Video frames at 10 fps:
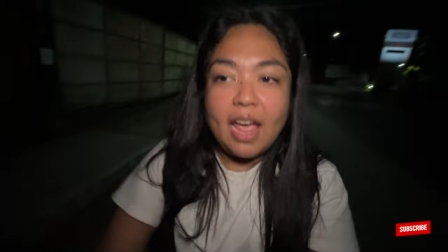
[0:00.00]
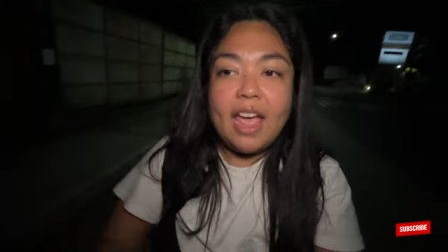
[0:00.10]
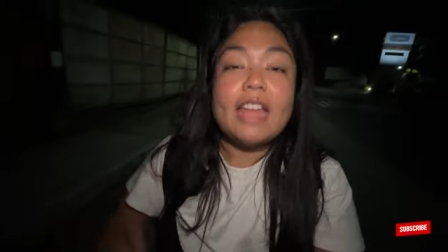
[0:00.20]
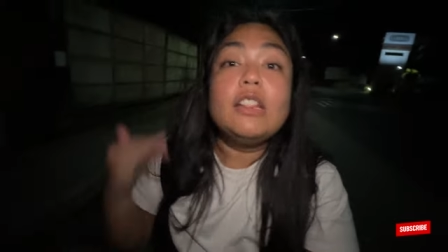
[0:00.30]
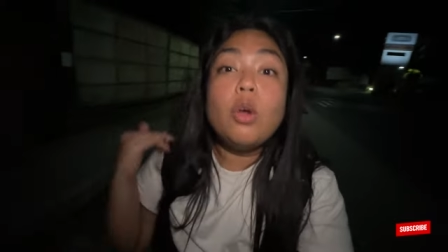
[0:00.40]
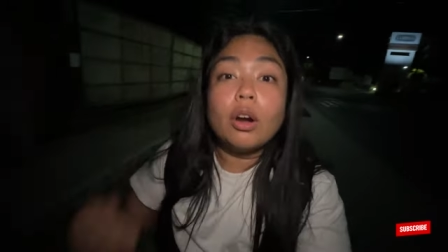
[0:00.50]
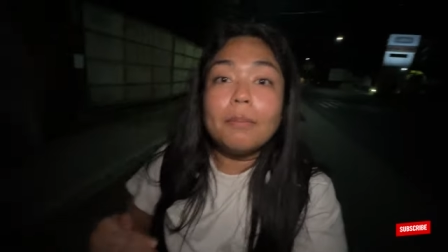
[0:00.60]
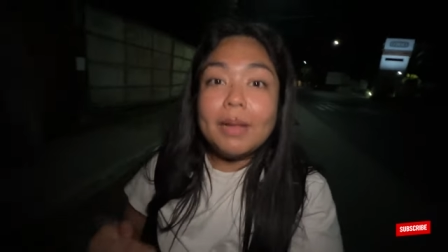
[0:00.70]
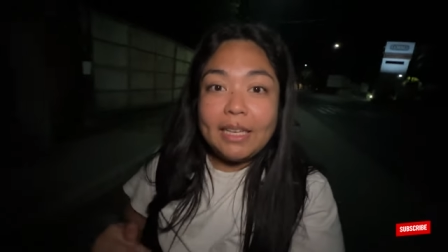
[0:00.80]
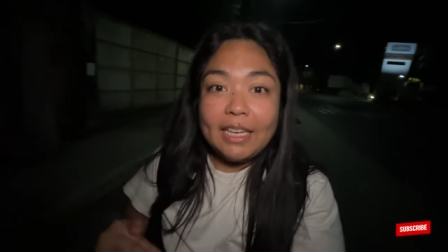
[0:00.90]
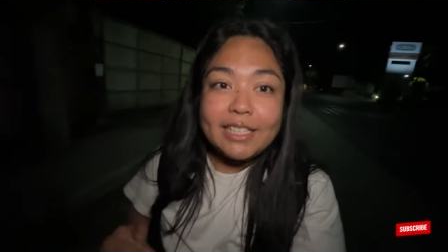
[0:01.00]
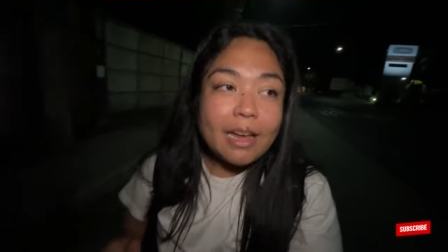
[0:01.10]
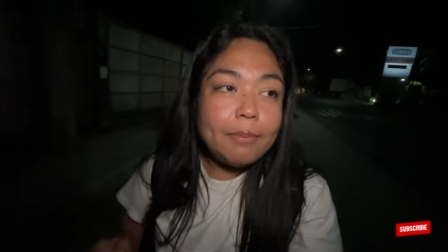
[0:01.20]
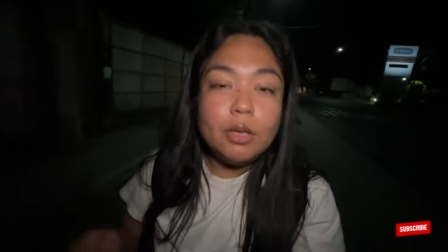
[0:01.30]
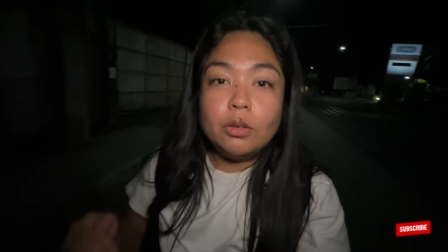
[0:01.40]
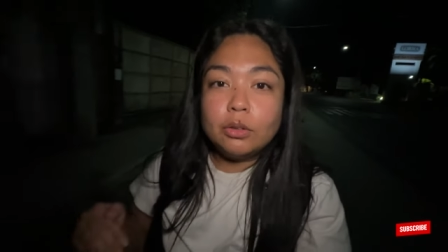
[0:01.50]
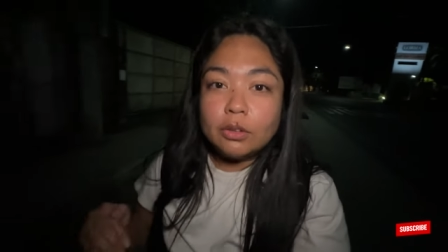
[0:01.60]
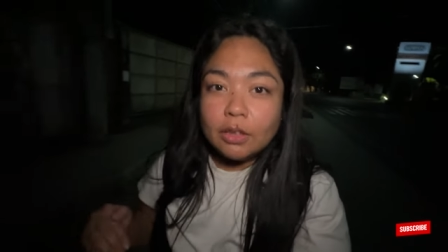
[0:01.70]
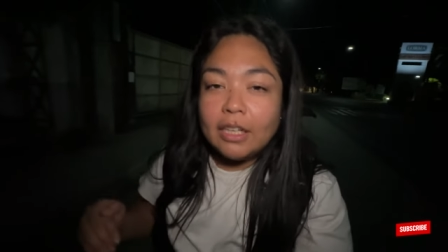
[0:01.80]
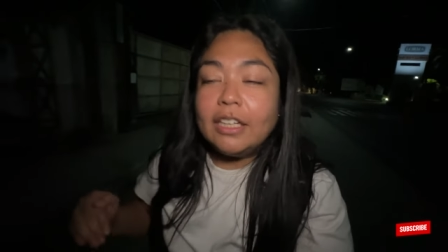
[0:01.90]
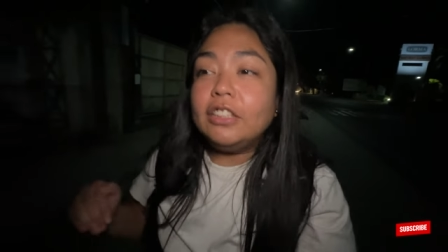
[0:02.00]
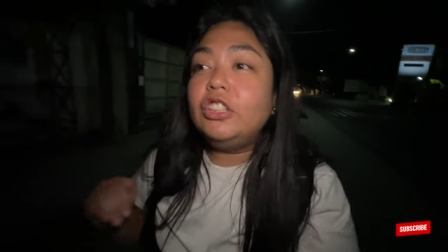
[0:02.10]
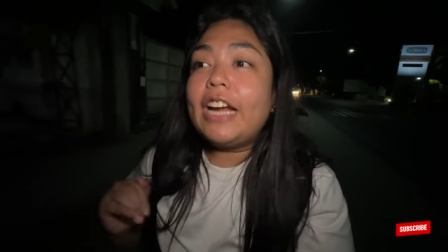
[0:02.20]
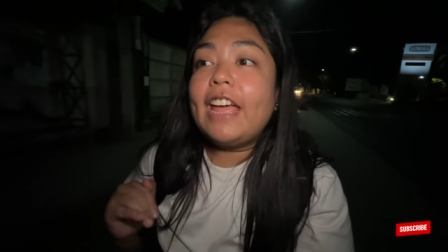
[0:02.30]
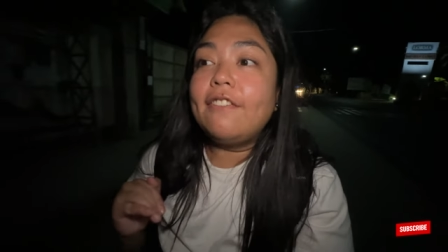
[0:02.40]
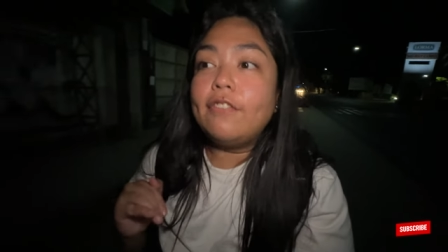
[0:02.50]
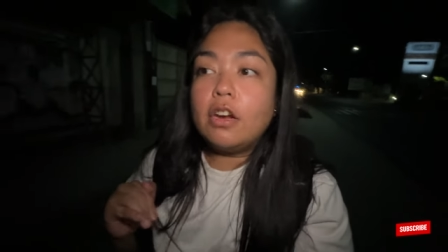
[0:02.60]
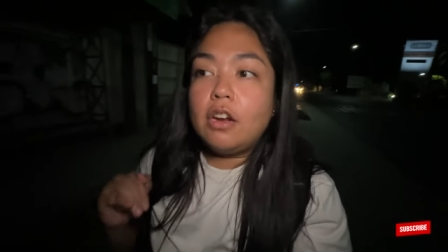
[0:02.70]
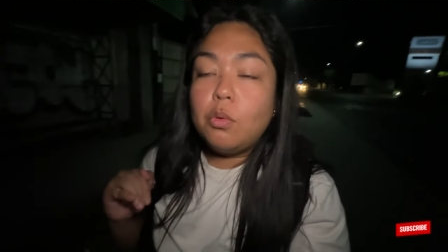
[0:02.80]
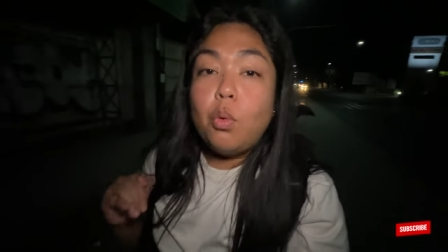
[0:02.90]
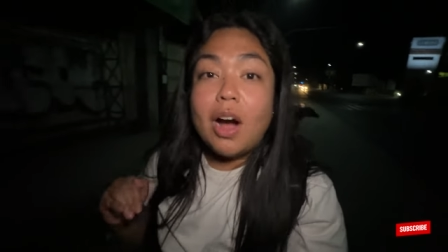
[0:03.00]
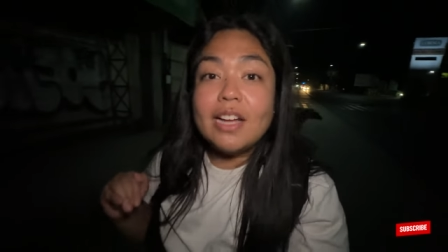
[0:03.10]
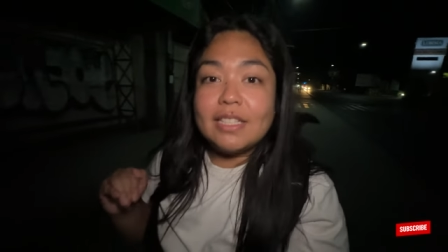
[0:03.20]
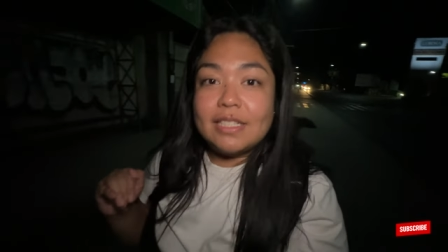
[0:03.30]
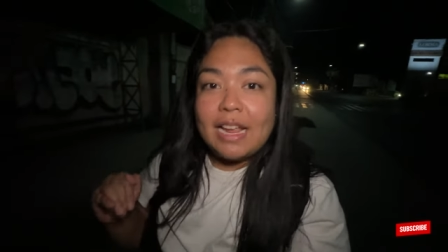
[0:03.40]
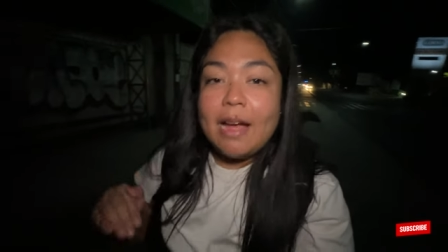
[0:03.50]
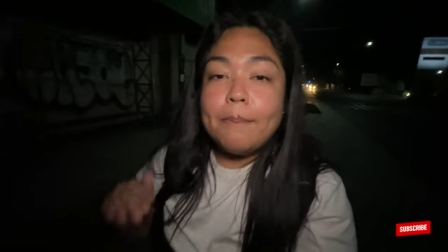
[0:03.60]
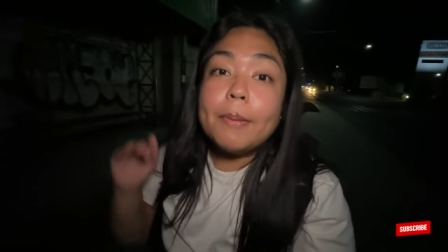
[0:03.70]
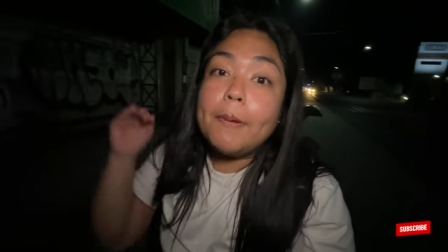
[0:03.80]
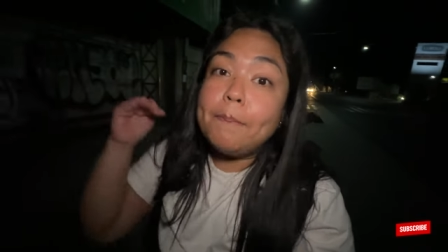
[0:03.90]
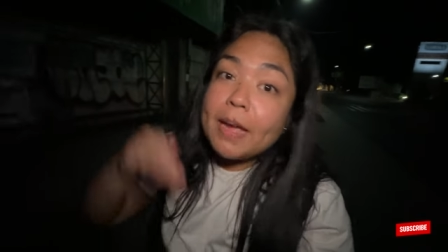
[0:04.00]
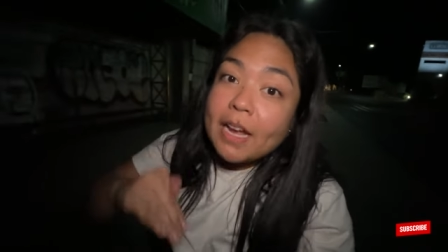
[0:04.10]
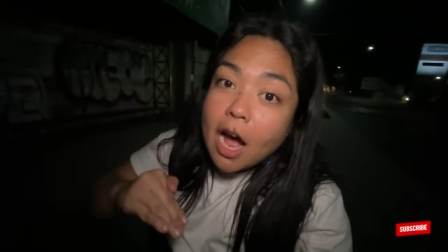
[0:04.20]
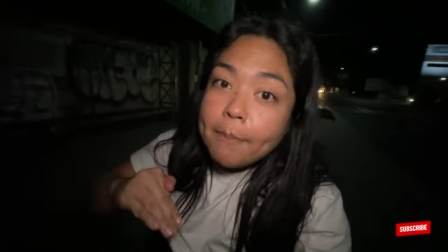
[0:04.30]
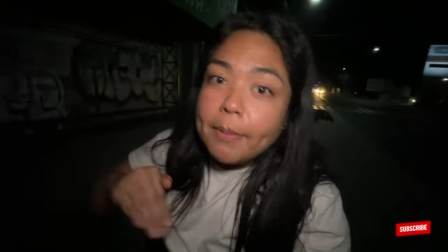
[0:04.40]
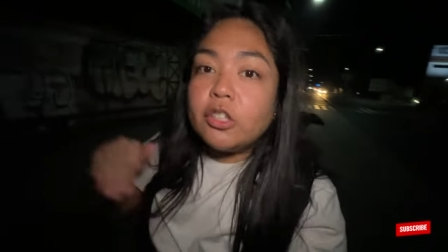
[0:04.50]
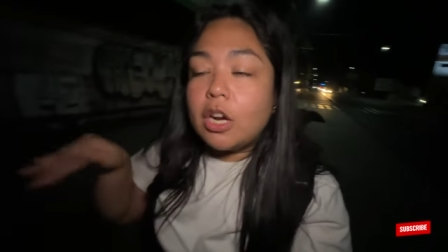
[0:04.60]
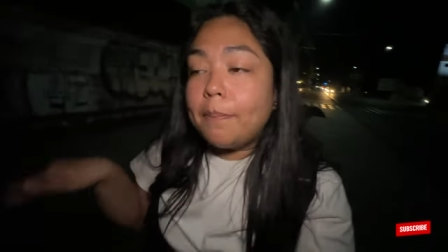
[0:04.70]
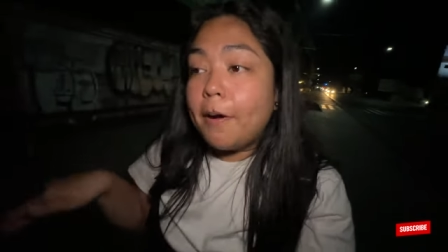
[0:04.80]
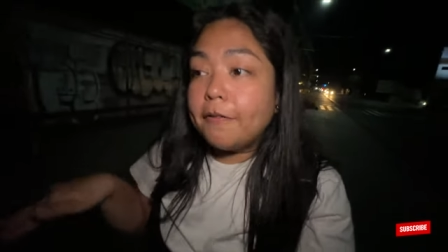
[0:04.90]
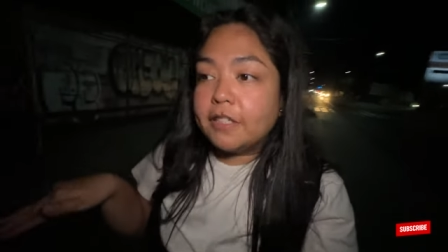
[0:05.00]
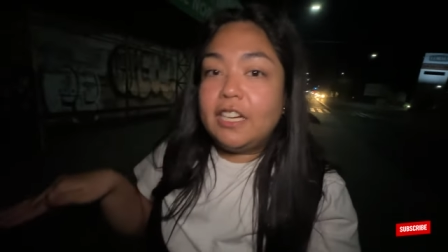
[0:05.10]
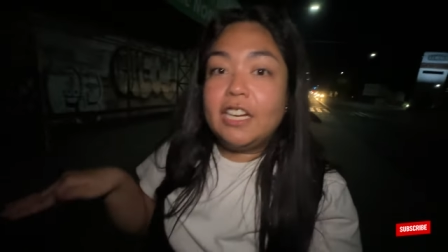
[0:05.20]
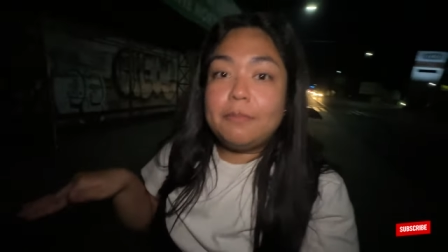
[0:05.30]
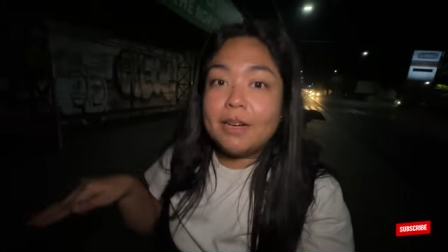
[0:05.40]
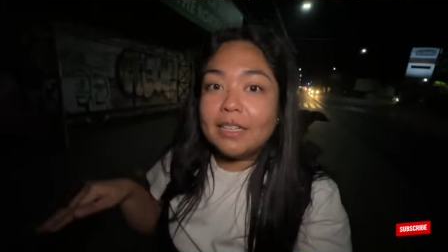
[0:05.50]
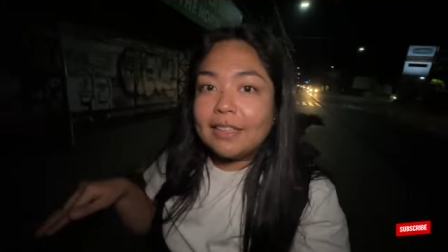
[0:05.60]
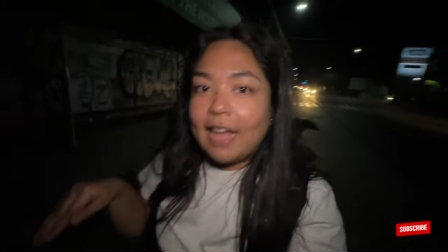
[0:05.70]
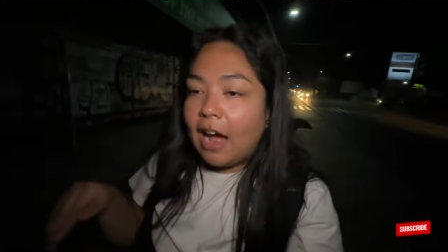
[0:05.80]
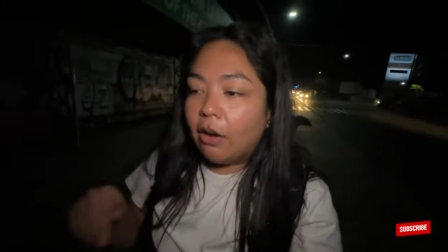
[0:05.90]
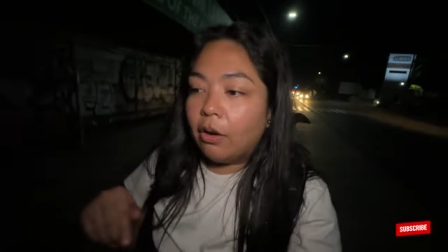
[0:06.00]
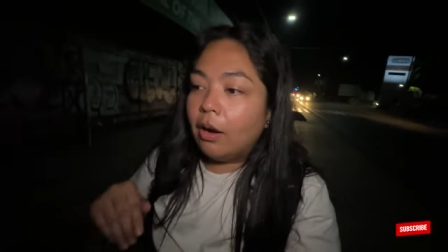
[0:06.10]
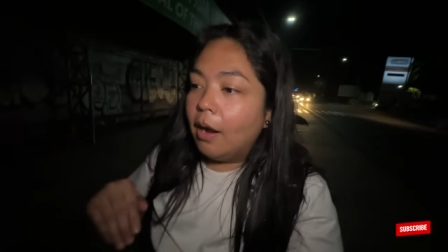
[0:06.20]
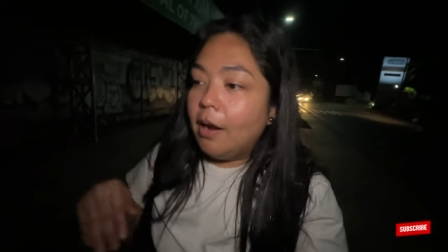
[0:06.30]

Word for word: And normally, sabi nung driver was, magpe-pick up and drop off sila ng mga tao.